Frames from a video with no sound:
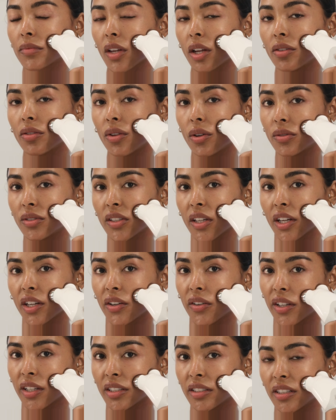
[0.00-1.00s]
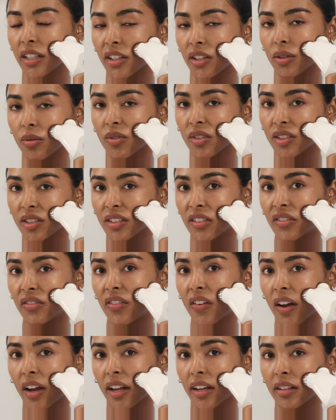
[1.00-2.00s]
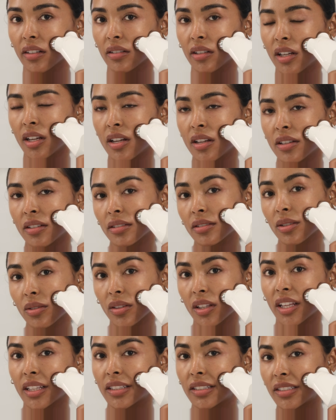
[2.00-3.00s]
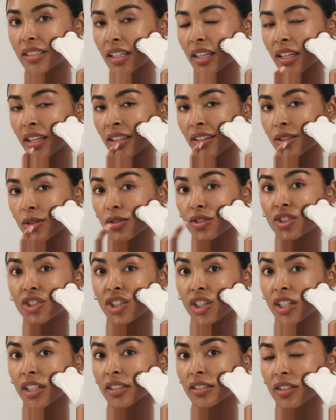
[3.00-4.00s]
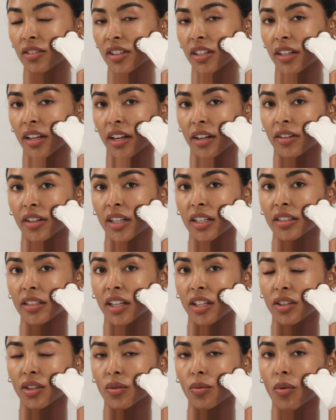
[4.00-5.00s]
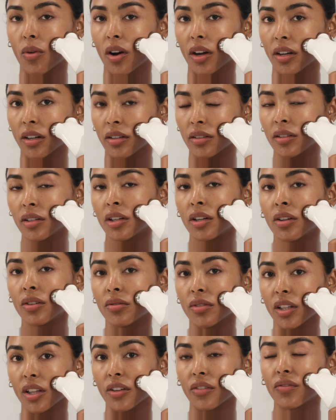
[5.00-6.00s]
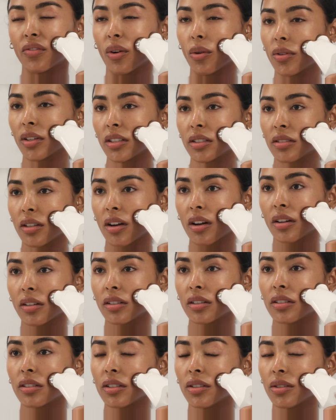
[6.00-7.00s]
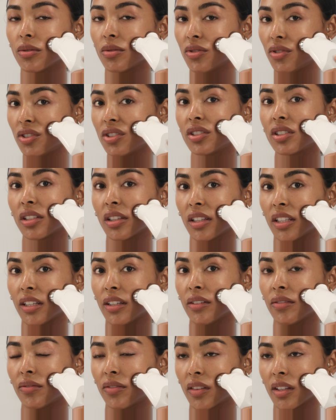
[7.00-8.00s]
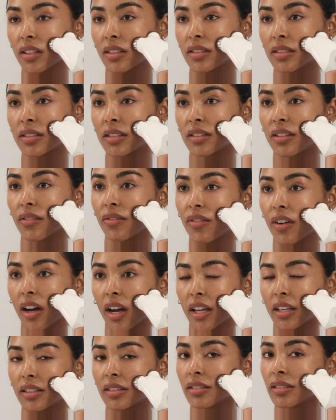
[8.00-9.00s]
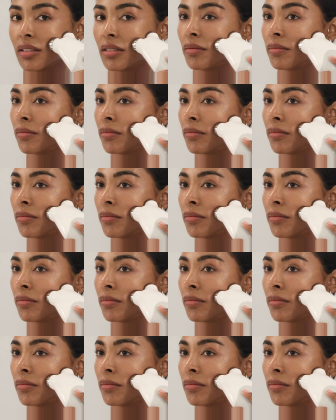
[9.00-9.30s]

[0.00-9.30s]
on those areas that you want to define. So let's say your cheeks are an area that you want to really focus on. You would just leave this device